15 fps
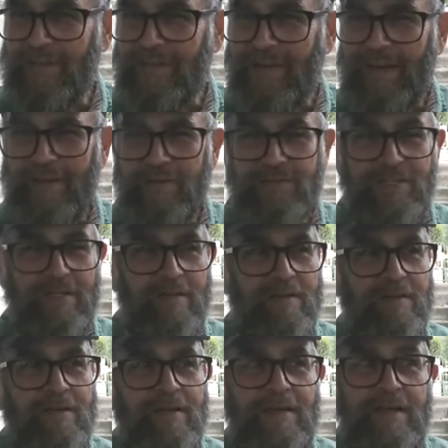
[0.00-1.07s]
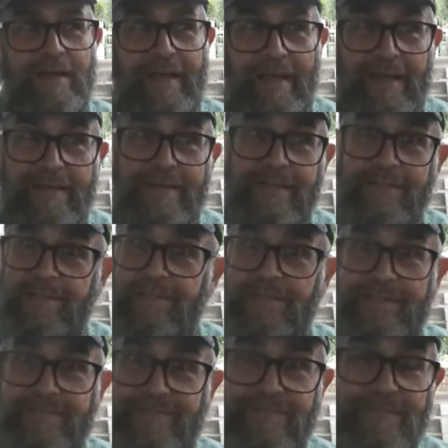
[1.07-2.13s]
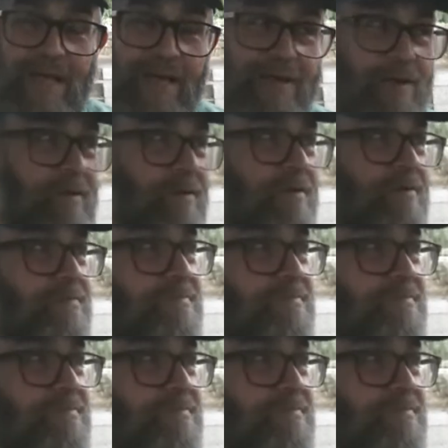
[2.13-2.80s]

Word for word: language here. English, I don't know.